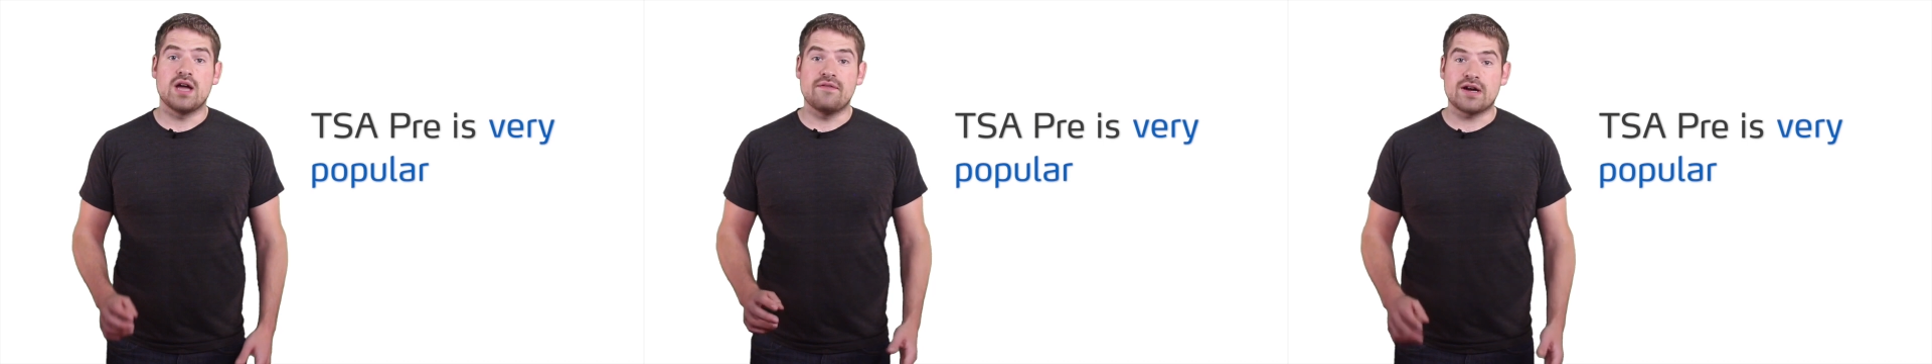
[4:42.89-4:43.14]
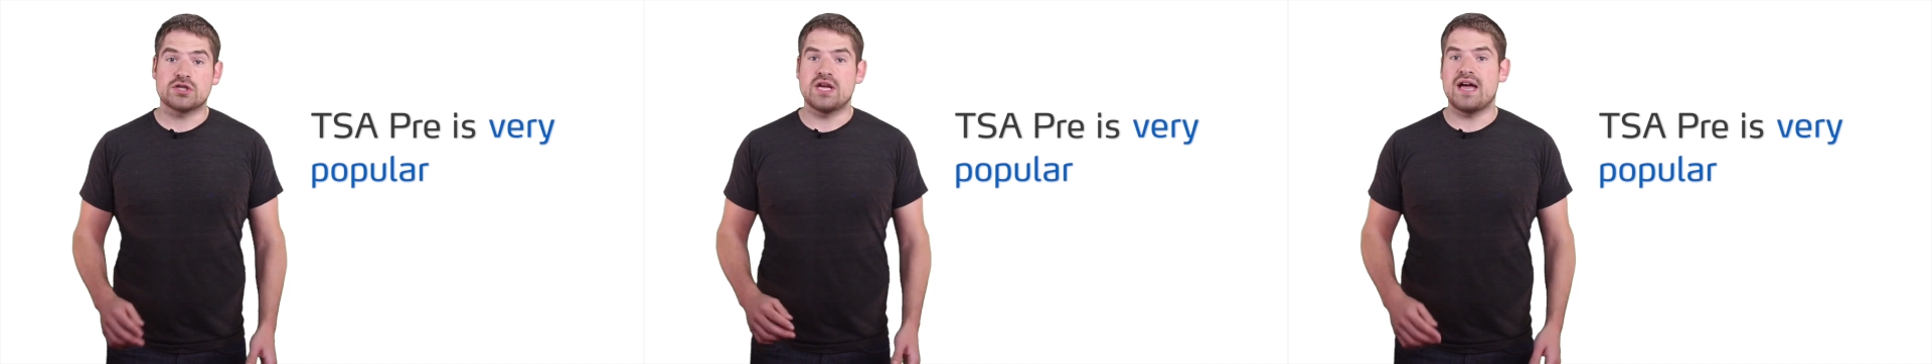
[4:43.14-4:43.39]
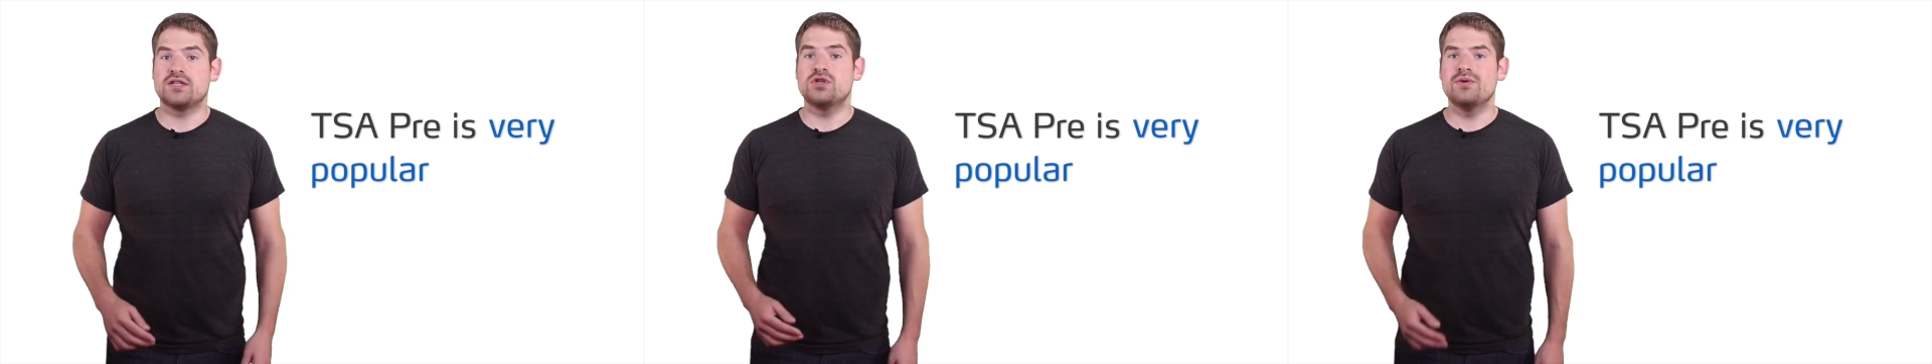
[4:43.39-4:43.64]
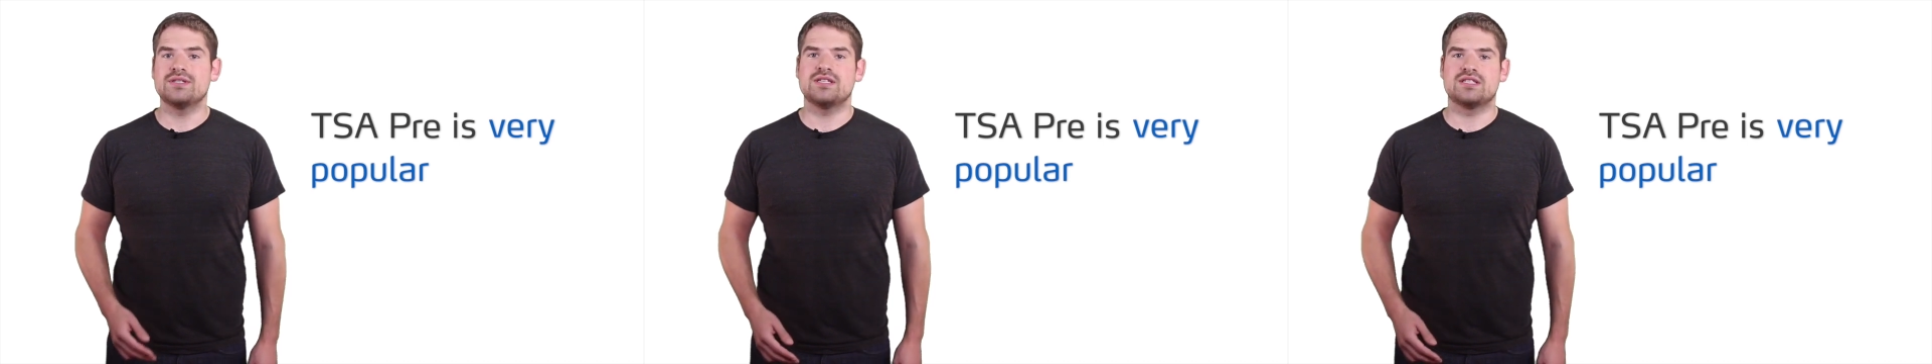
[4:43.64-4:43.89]
I've actually had
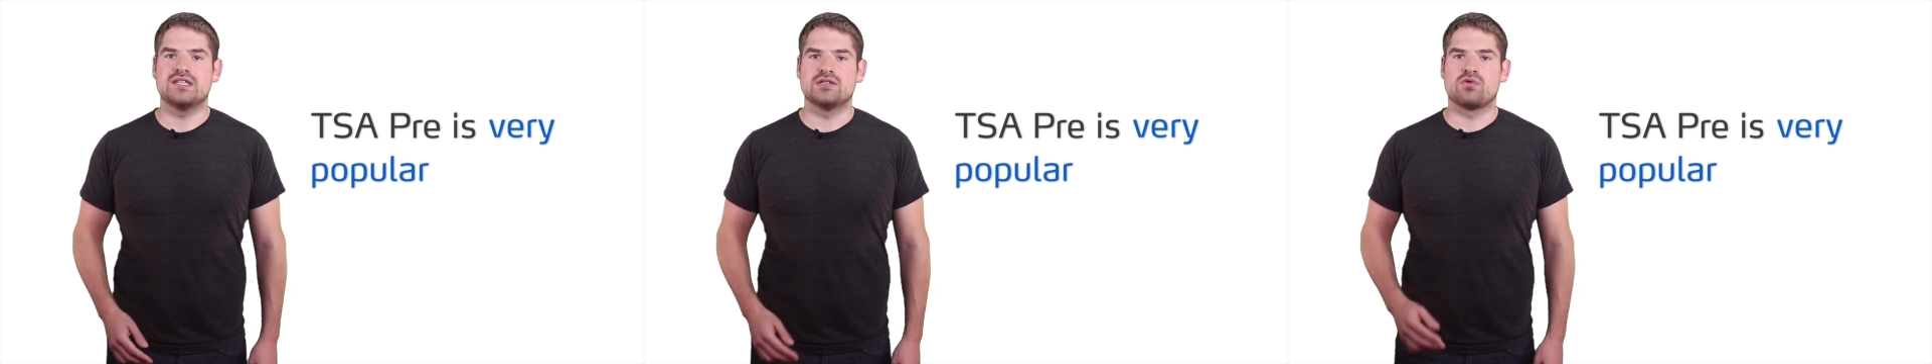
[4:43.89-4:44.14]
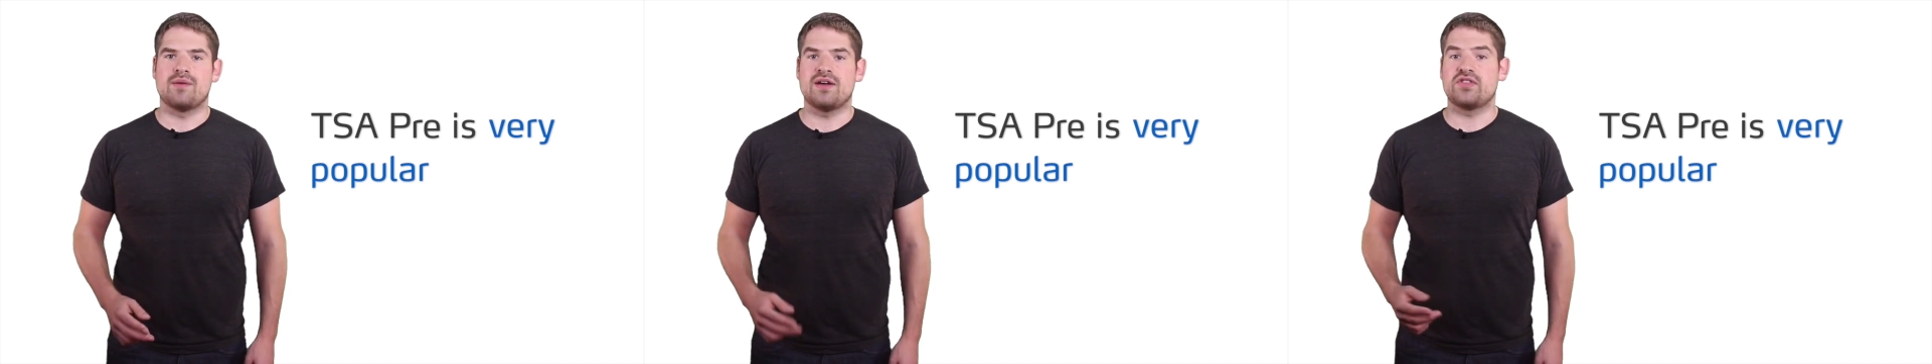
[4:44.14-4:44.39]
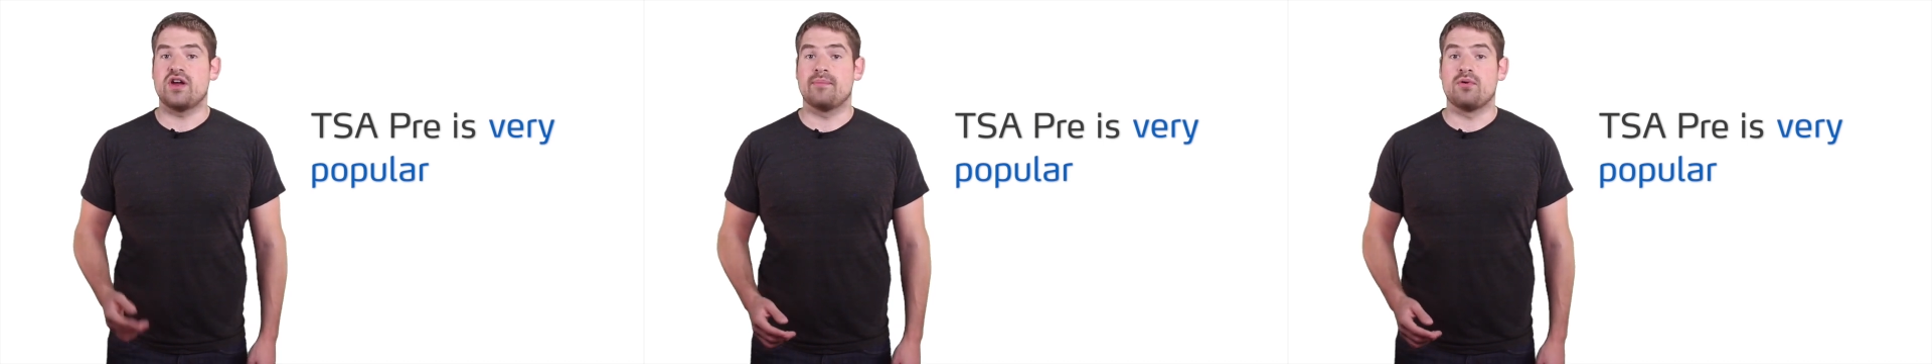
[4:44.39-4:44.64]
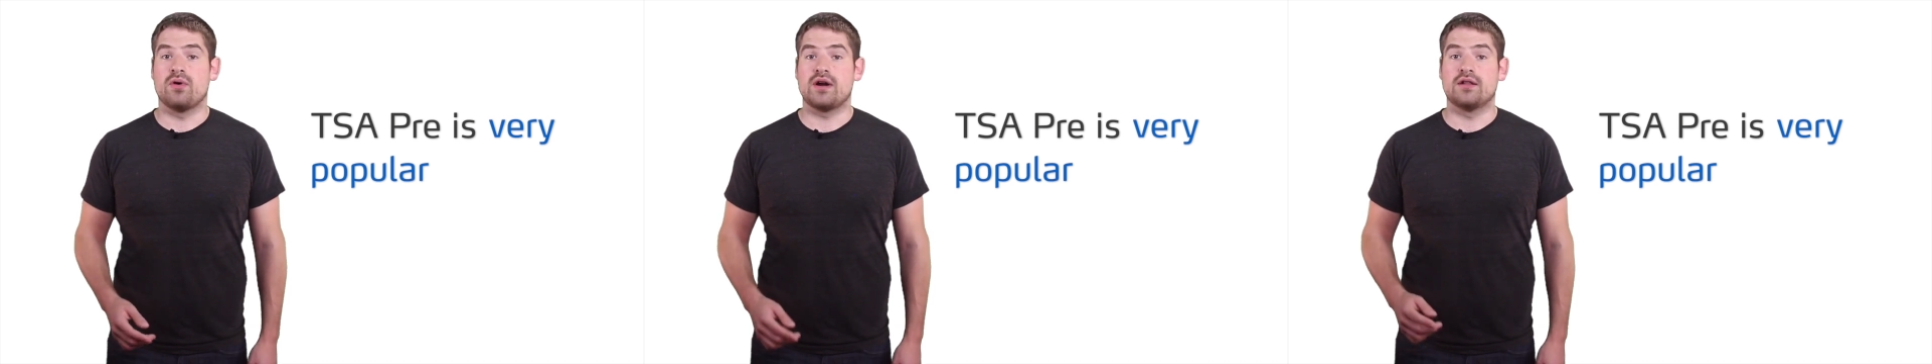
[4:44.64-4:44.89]
two instances where I'm at the
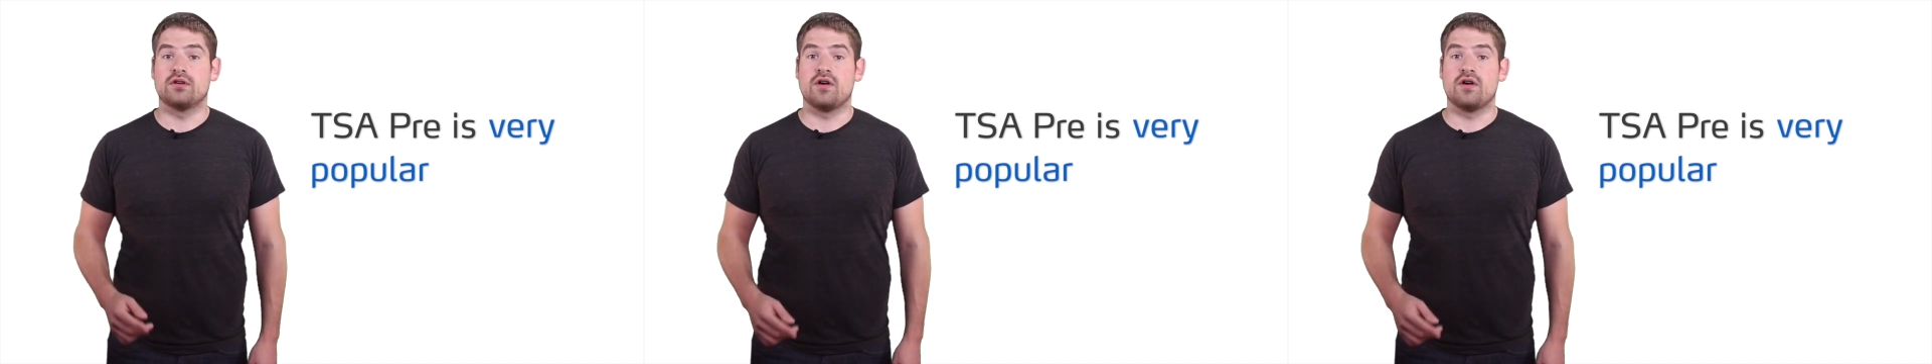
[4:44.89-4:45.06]
airport and I